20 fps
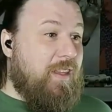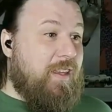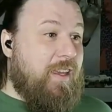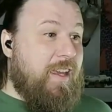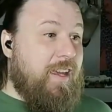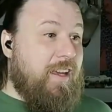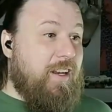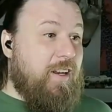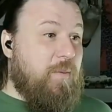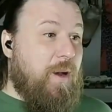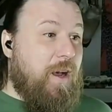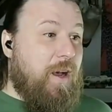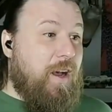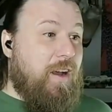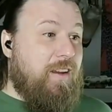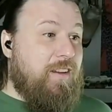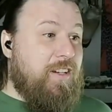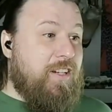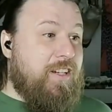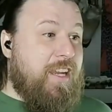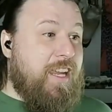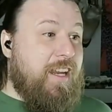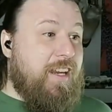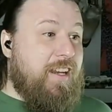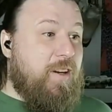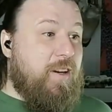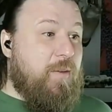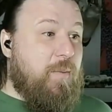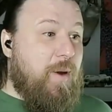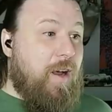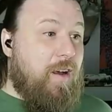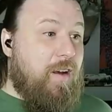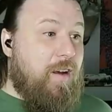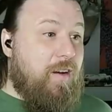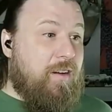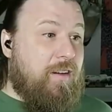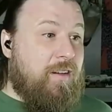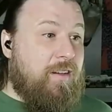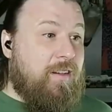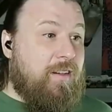Kill them all. You're killing them all.